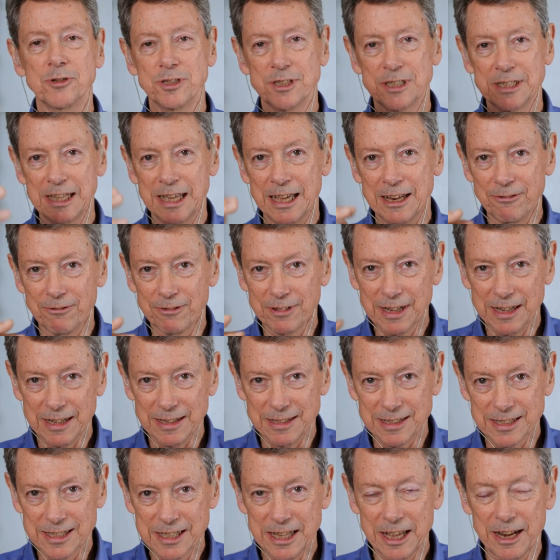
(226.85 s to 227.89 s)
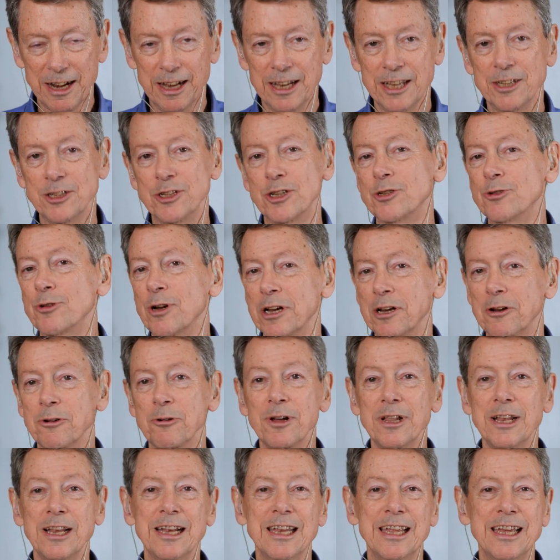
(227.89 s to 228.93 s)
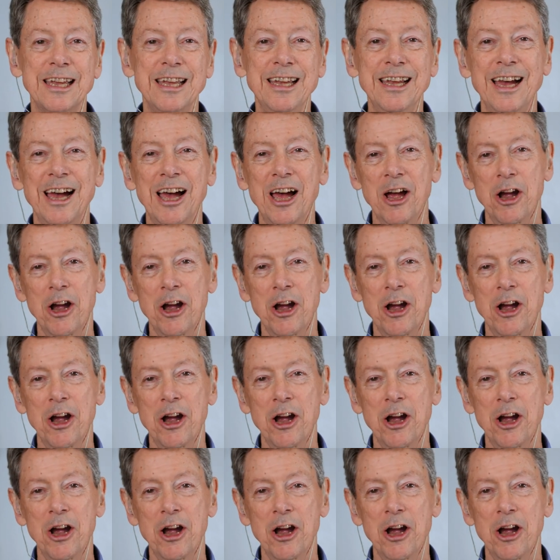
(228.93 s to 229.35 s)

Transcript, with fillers: which then can settle into tranquility,